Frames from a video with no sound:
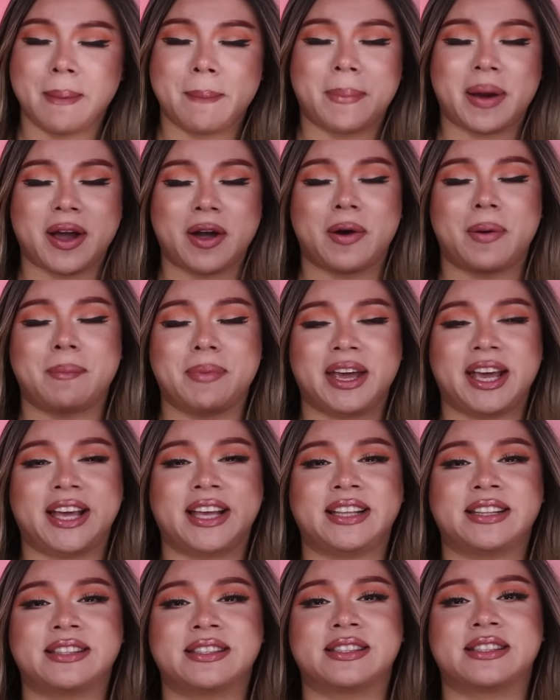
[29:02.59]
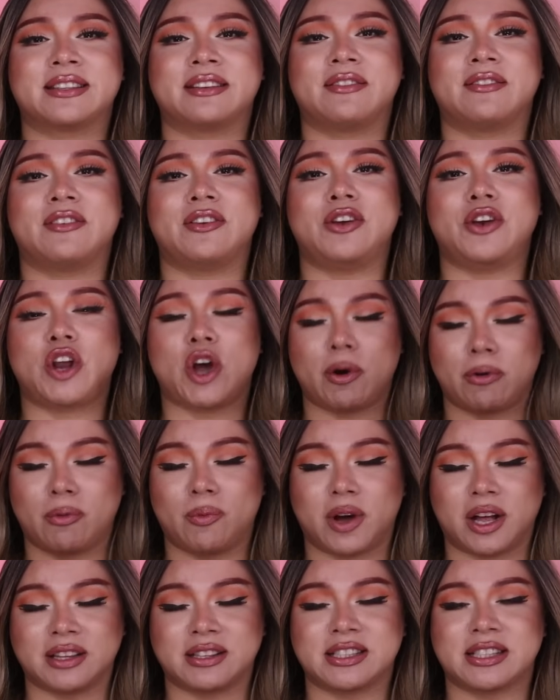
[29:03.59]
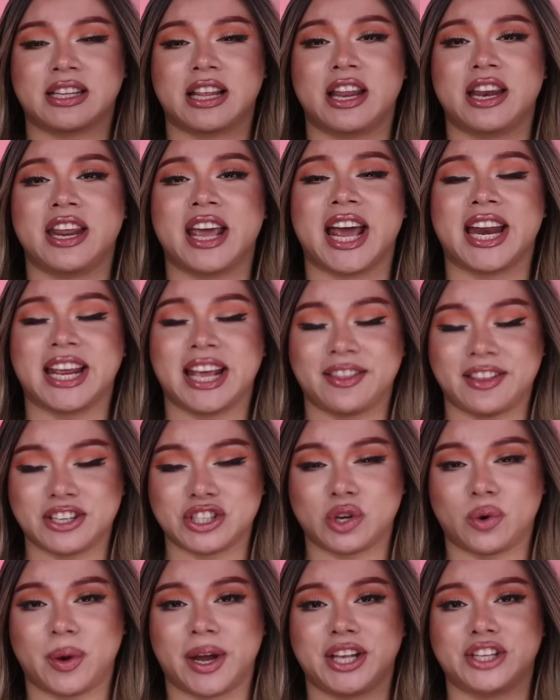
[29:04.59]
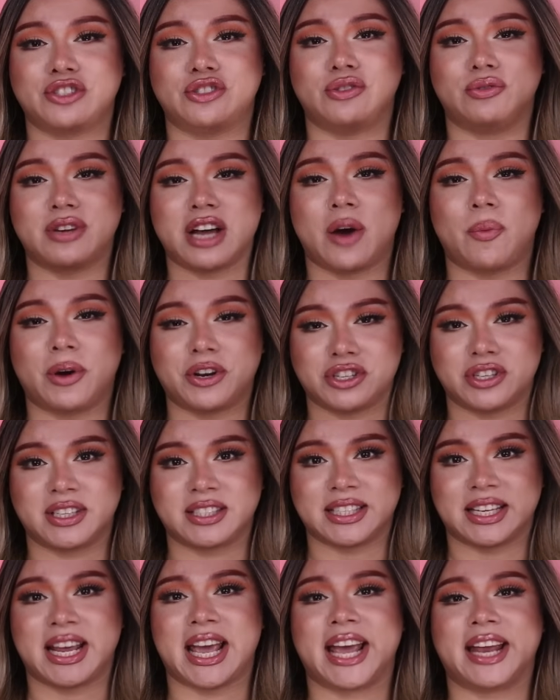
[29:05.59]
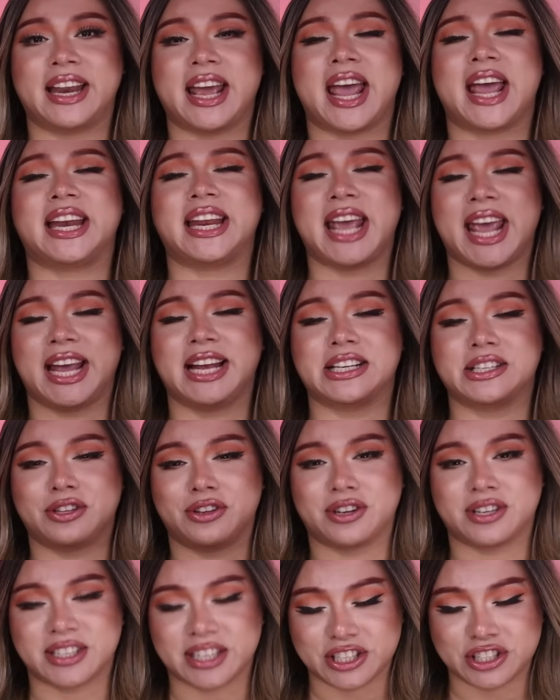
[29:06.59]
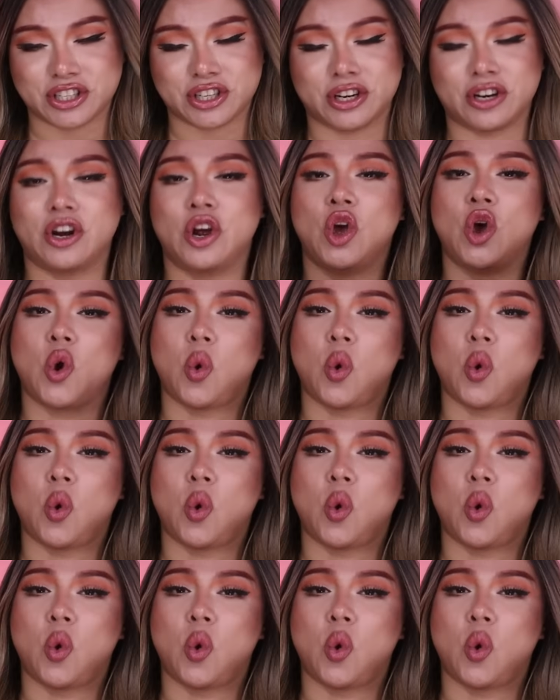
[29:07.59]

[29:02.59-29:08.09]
By all means, no one wants any of these queens do not want you to send hate, any hate to their sister.